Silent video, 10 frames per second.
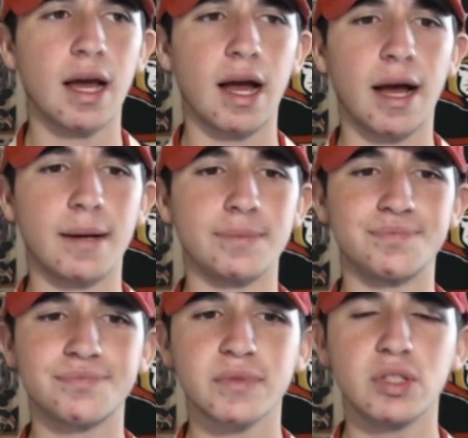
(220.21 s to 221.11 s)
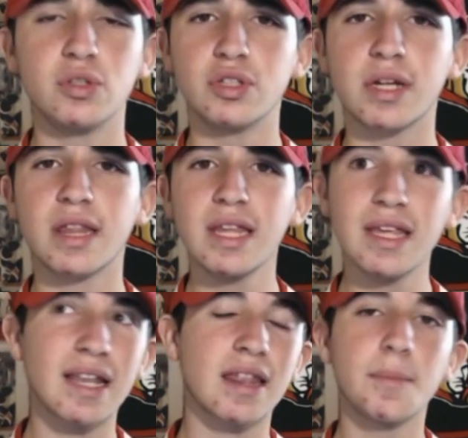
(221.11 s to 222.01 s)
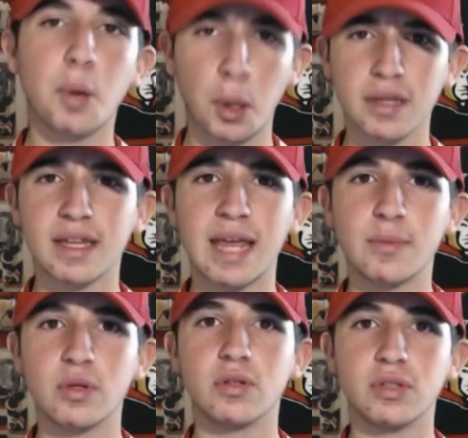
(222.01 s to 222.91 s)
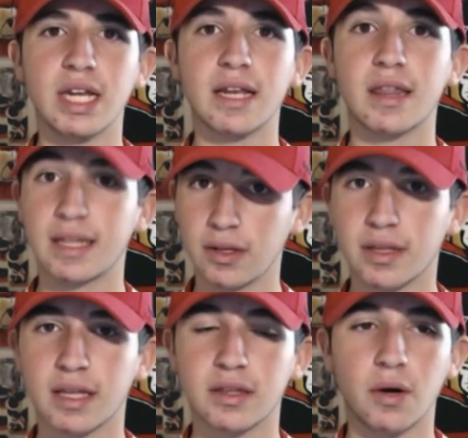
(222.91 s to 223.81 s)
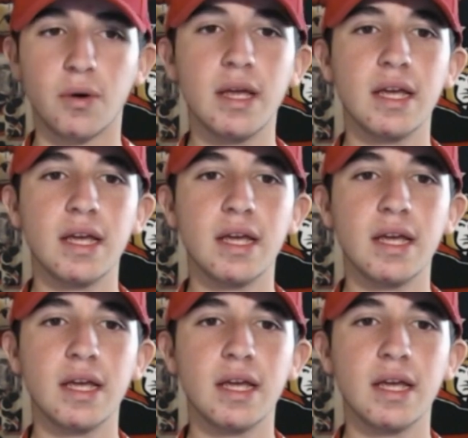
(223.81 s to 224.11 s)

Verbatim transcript: Um, you, can see at some parts of the game Duchene's skill set, though,